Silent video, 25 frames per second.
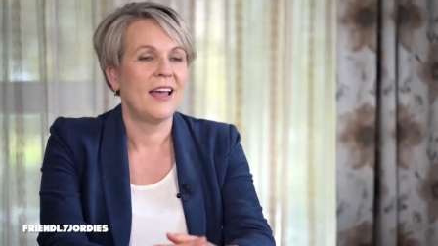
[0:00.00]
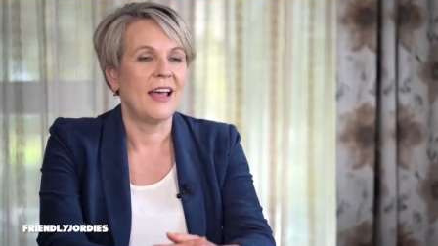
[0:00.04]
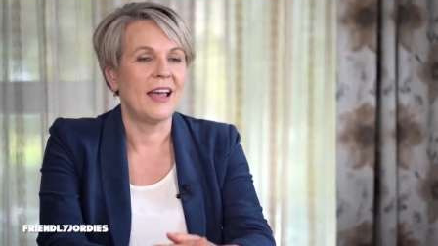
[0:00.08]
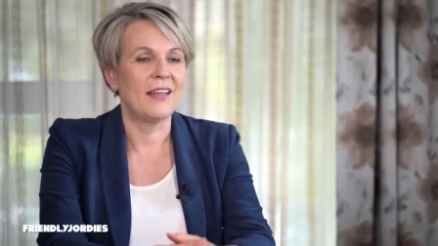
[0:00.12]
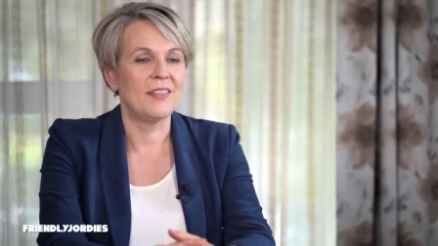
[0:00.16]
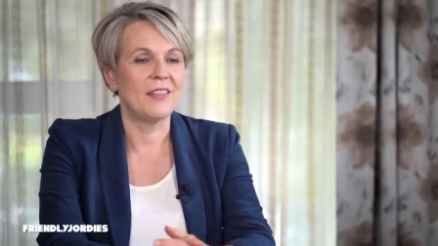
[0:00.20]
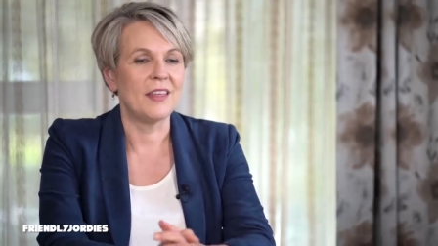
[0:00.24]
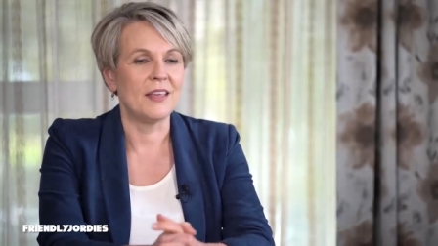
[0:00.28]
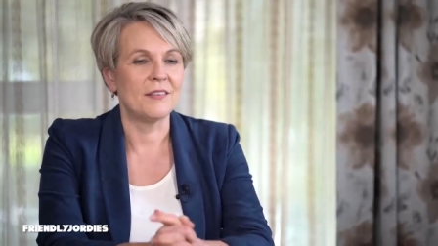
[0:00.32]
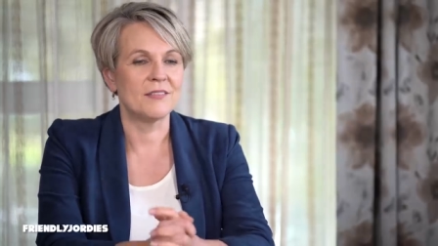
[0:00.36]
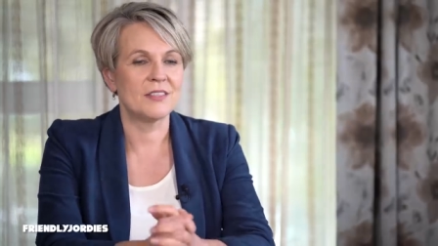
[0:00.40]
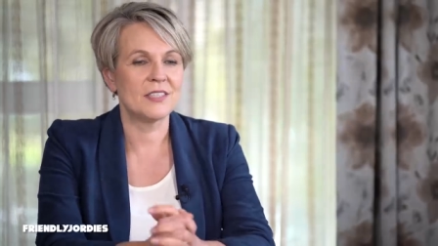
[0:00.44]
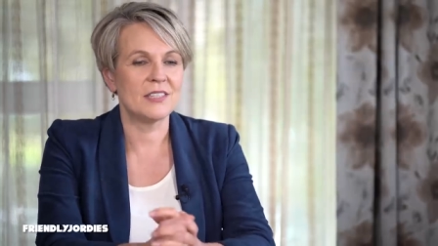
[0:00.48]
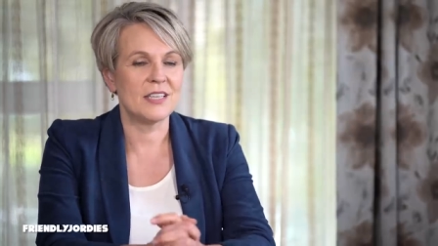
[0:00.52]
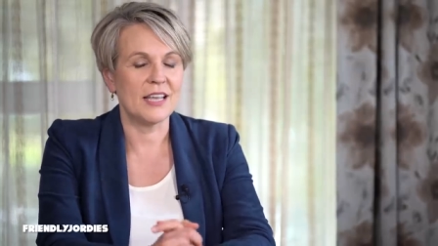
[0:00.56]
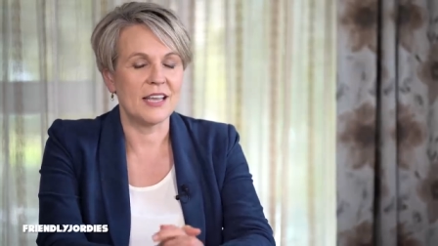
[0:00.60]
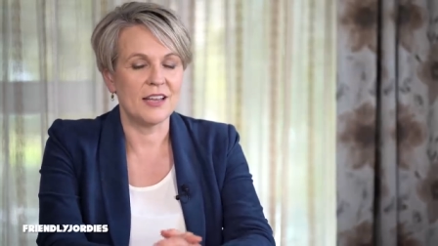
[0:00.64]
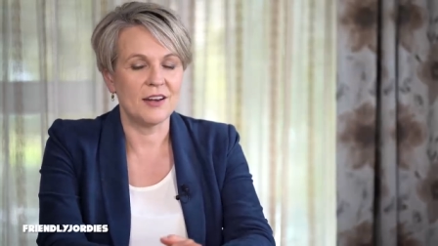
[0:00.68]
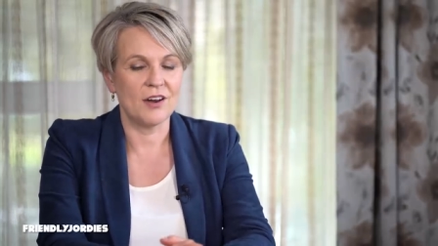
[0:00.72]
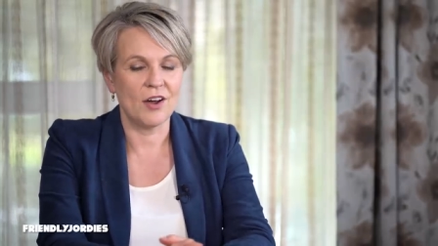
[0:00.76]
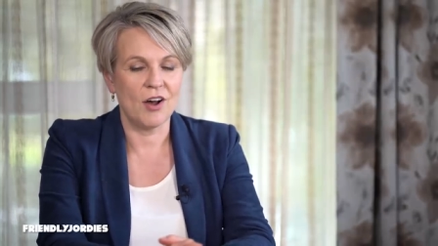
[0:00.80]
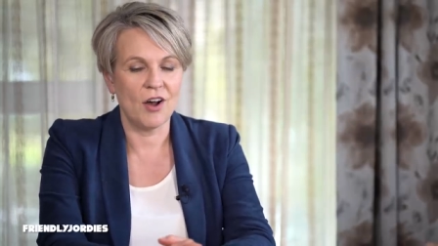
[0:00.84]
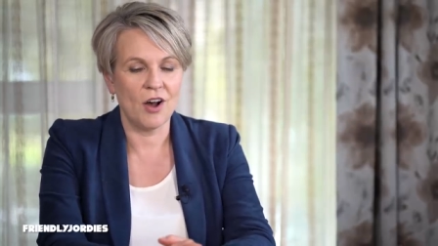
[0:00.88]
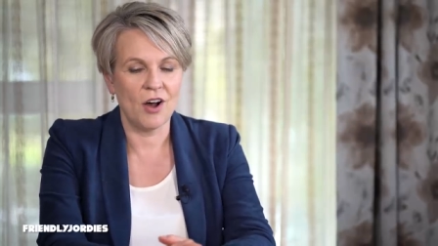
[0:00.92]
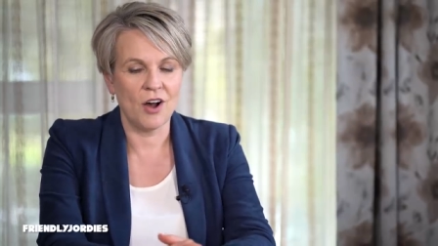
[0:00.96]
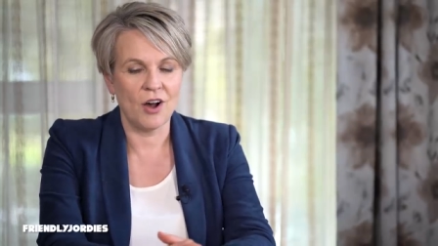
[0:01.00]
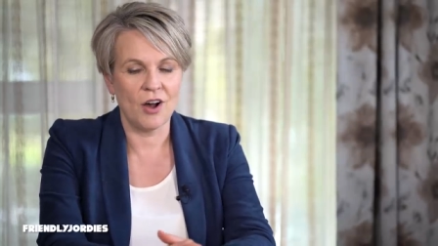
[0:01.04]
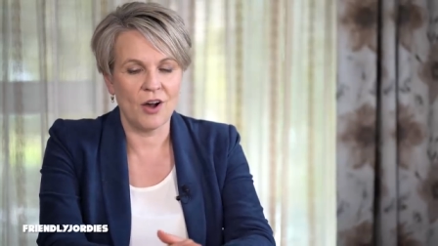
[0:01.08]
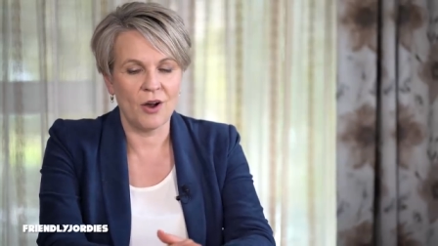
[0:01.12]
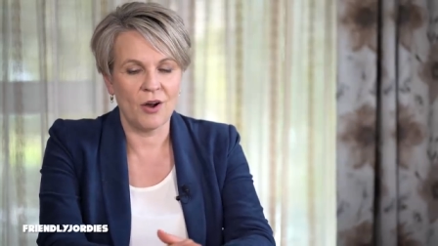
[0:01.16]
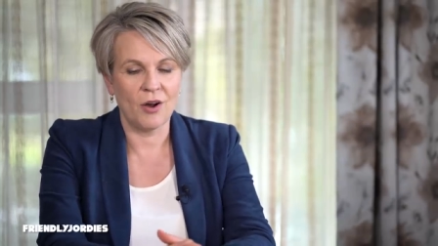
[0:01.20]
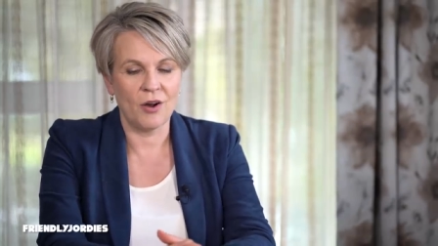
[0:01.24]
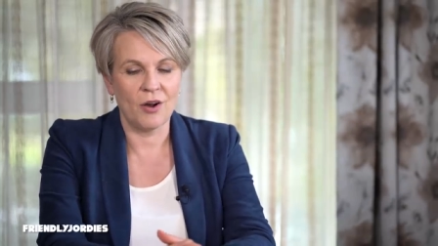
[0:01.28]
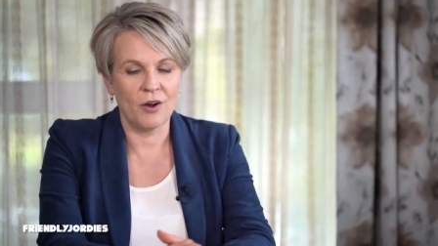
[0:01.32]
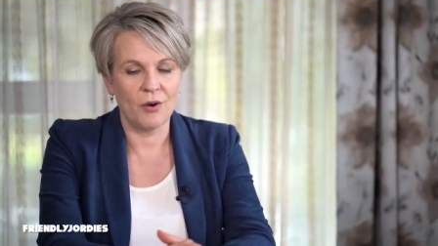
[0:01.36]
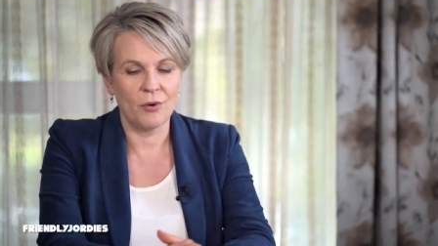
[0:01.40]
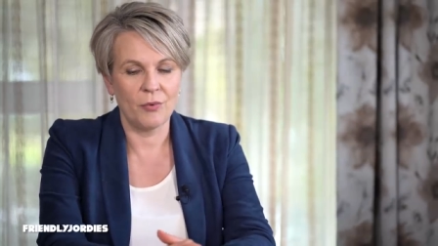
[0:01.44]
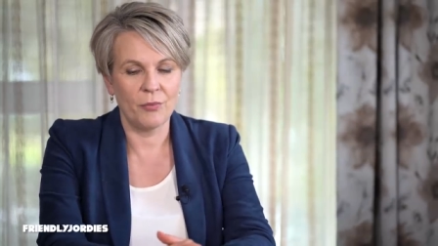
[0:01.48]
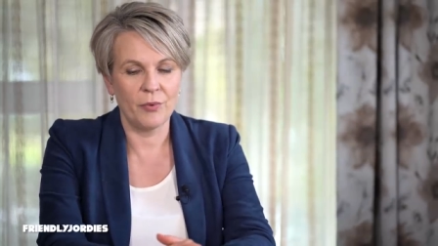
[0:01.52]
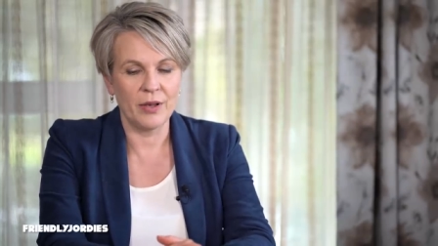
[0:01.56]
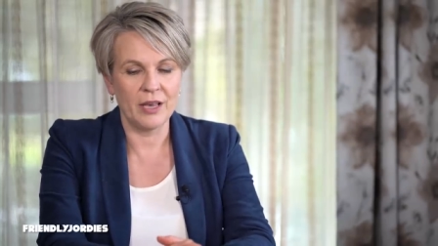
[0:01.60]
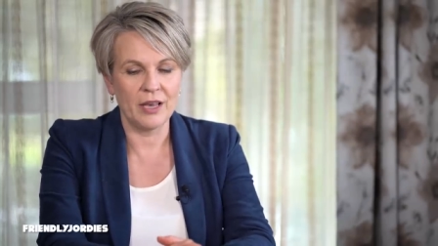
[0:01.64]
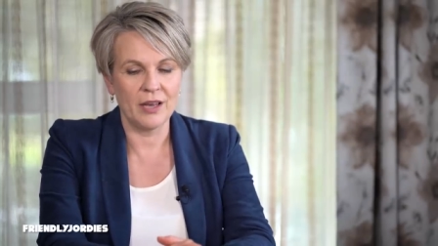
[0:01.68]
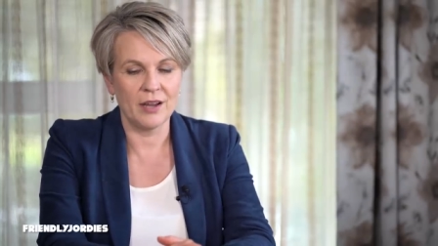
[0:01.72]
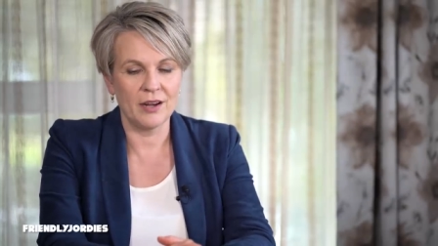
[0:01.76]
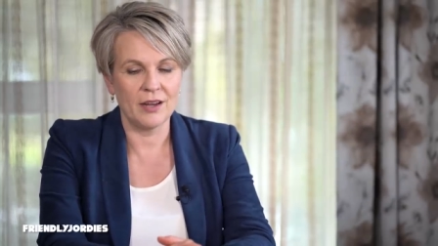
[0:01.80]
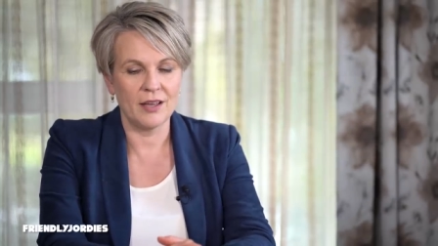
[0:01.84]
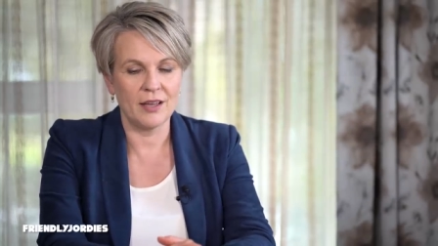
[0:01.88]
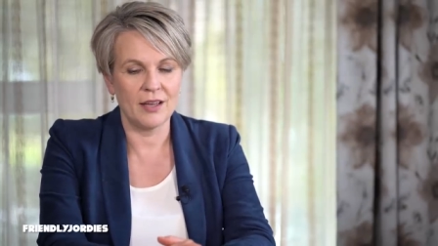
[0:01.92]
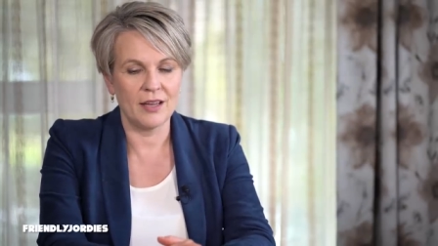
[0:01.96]
And they've said, oh, we're
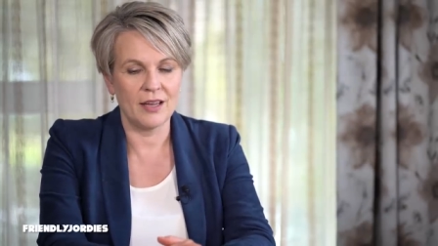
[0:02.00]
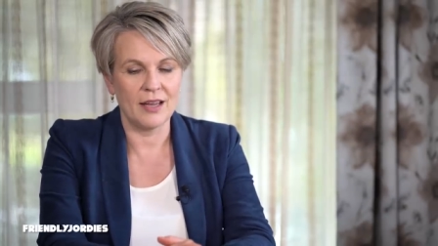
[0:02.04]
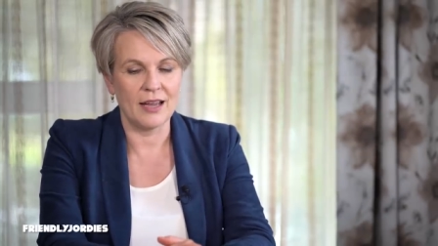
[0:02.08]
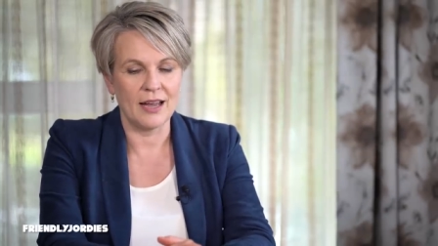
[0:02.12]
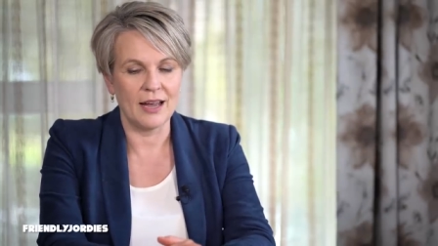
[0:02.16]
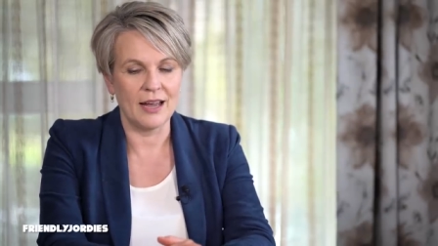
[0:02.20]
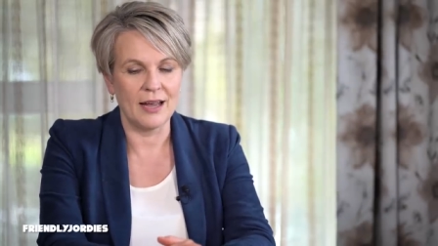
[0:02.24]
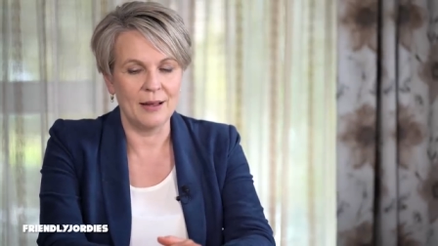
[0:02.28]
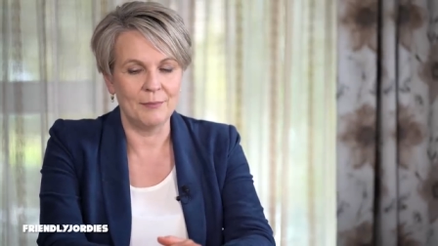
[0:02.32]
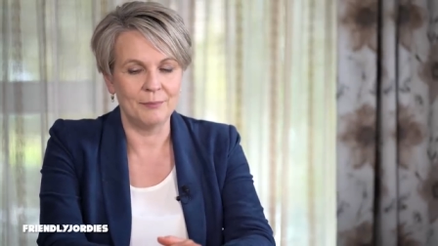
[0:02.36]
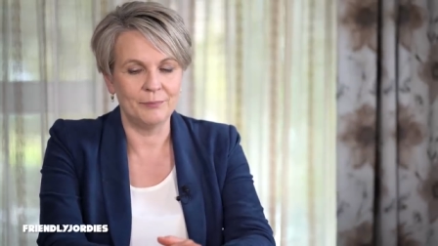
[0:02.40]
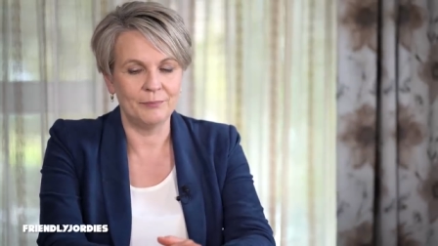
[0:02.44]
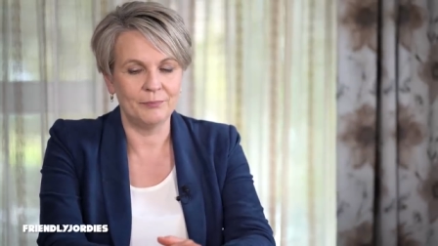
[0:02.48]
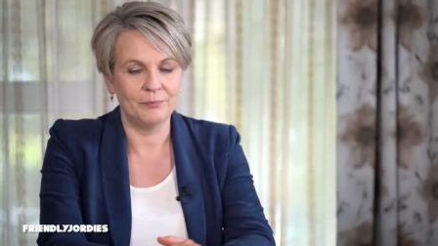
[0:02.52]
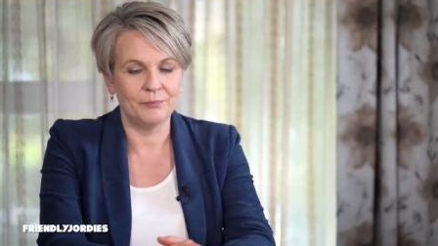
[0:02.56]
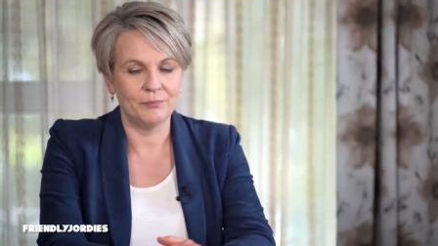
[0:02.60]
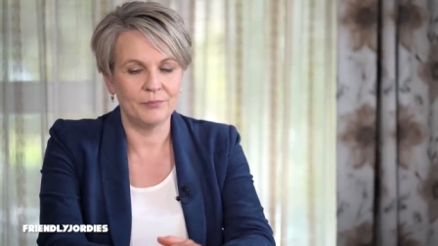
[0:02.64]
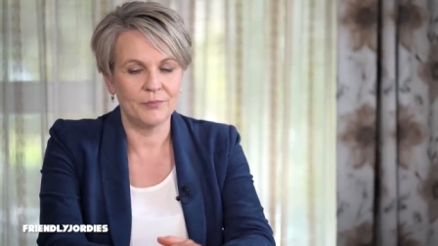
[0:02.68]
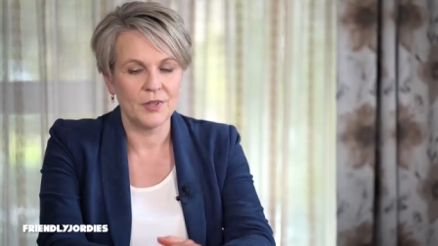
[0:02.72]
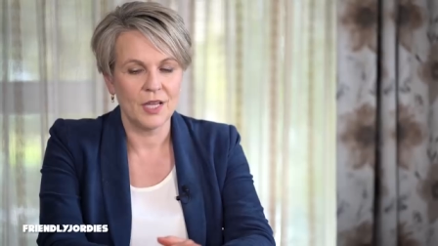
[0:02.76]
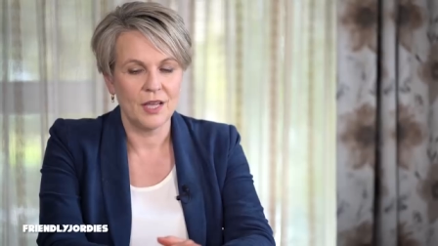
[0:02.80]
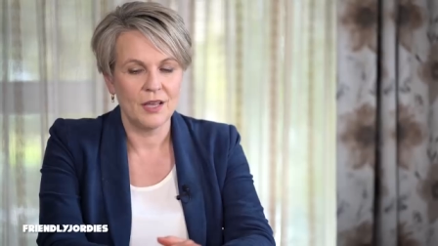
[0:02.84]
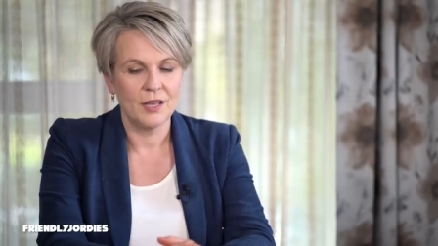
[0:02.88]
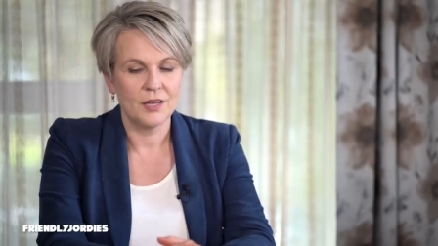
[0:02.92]
going to um,